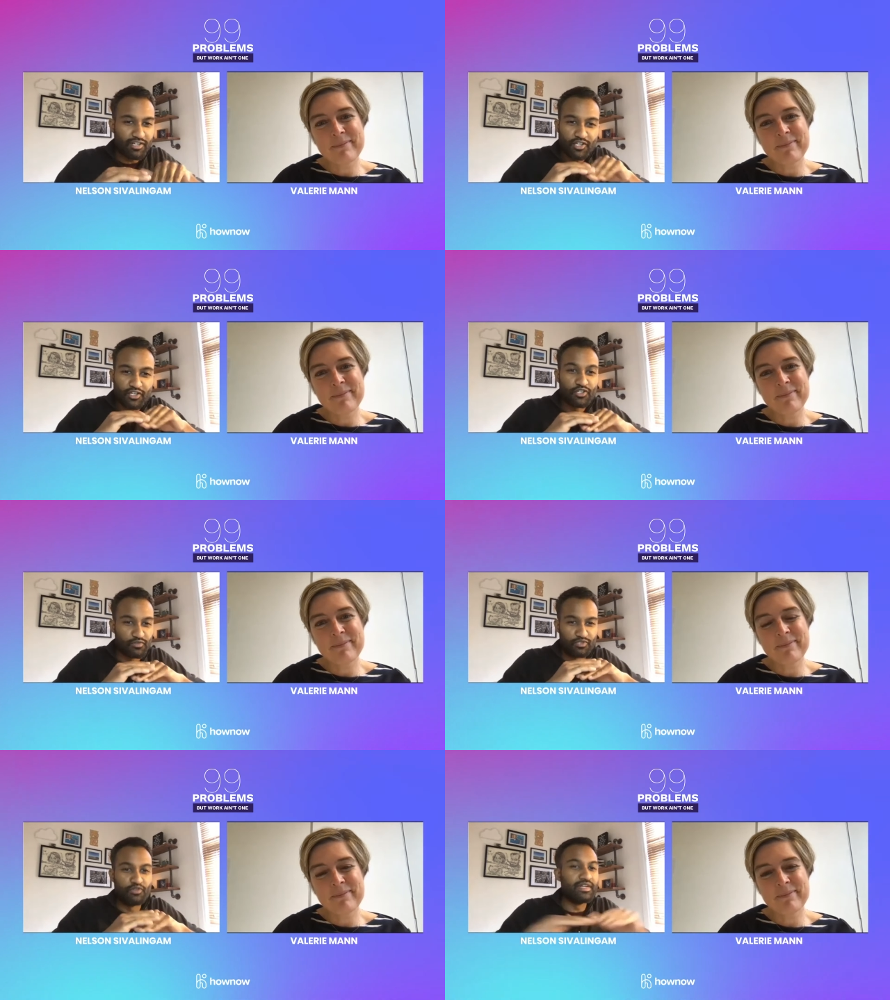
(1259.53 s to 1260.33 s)
Speaker 1: You, you,
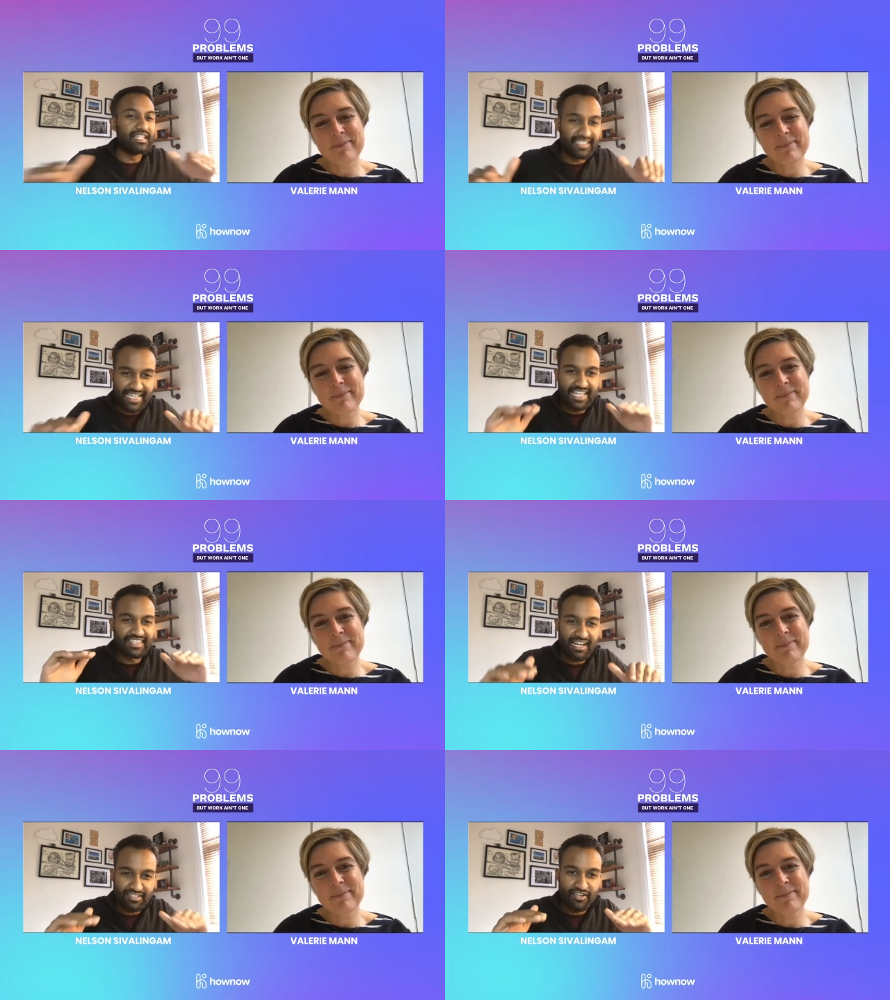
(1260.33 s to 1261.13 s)
you need to get
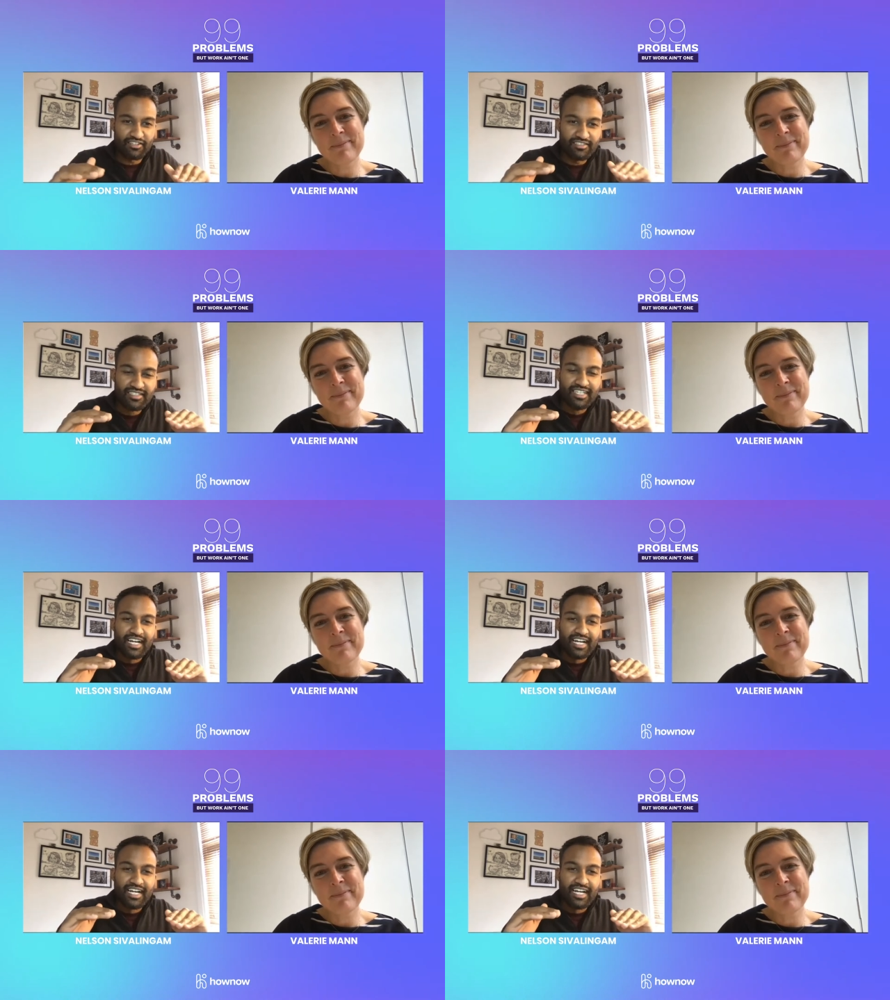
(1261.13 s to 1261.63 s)
that done.